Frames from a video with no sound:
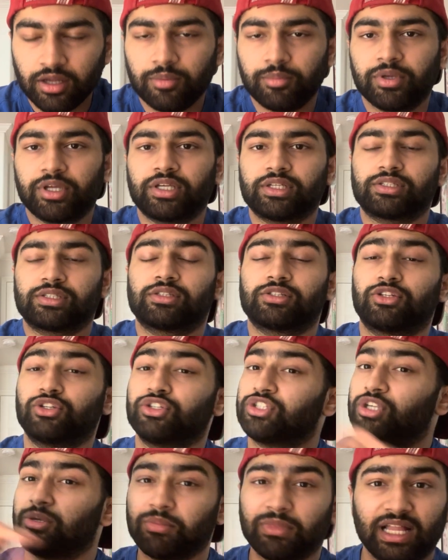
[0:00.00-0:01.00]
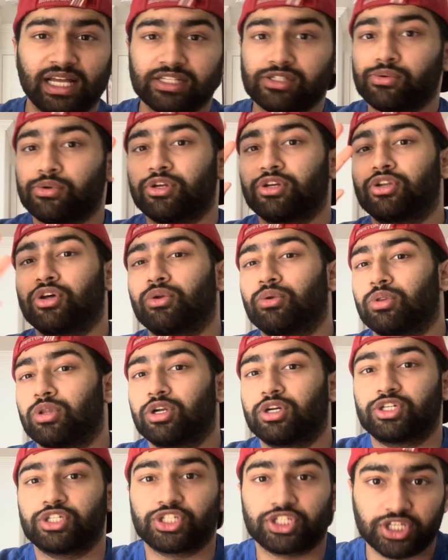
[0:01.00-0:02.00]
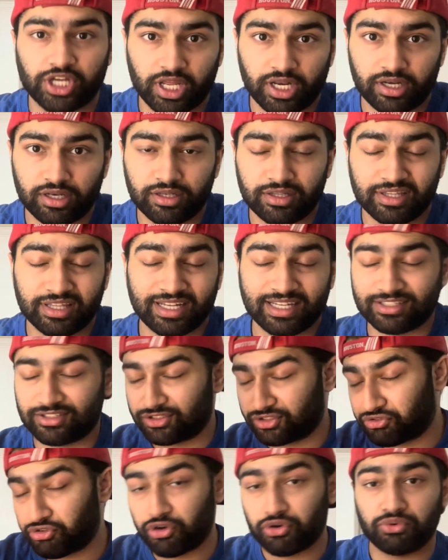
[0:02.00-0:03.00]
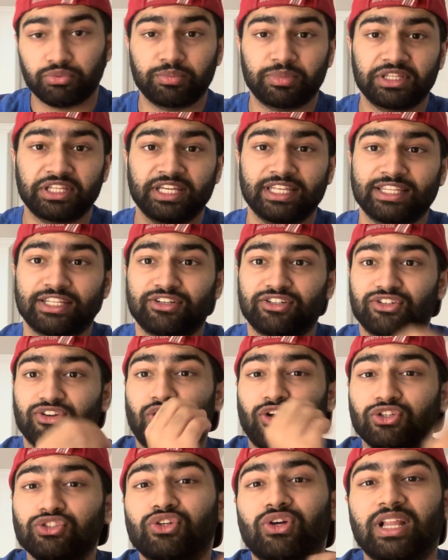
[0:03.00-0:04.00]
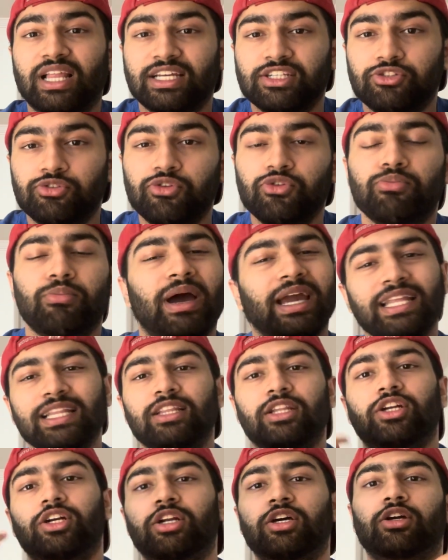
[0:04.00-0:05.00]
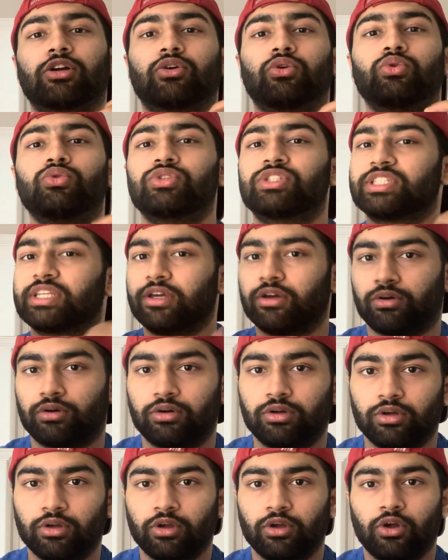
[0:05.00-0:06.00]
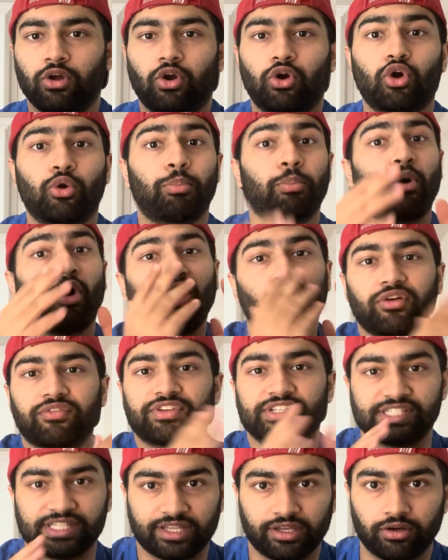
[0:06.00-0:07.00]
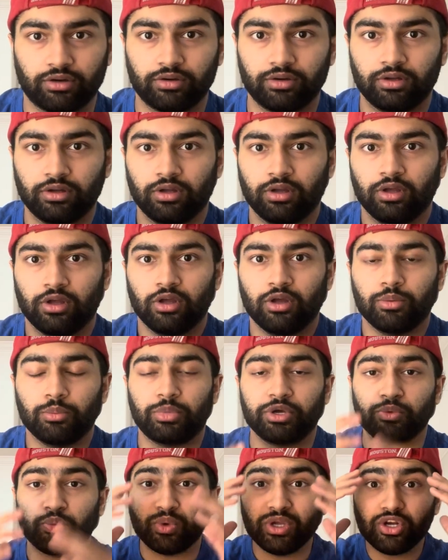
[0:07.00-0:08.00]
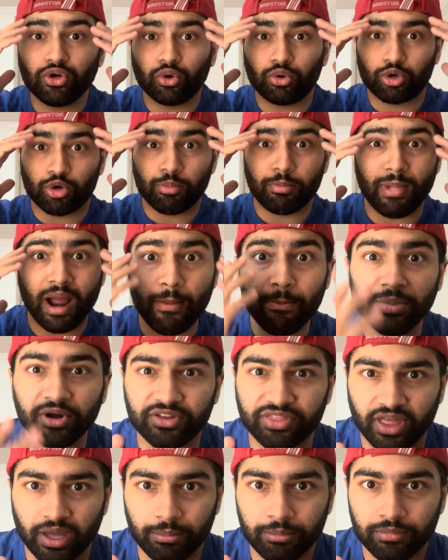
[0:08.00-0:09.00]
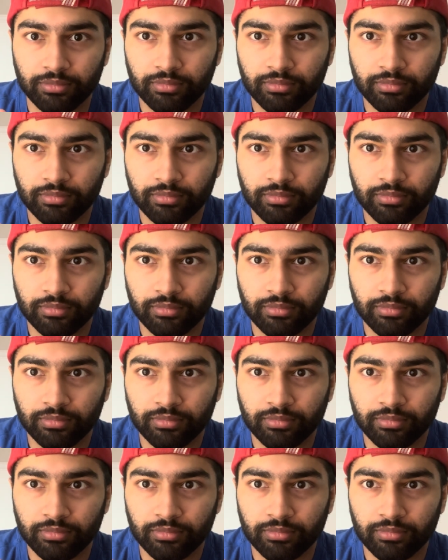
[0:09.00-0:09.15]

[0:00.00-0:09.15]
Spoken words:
Because there's some classes where you don't learn shit. That's true. But there are also classes where you might learn a cool skill or a part of a skill, but we don't remember them.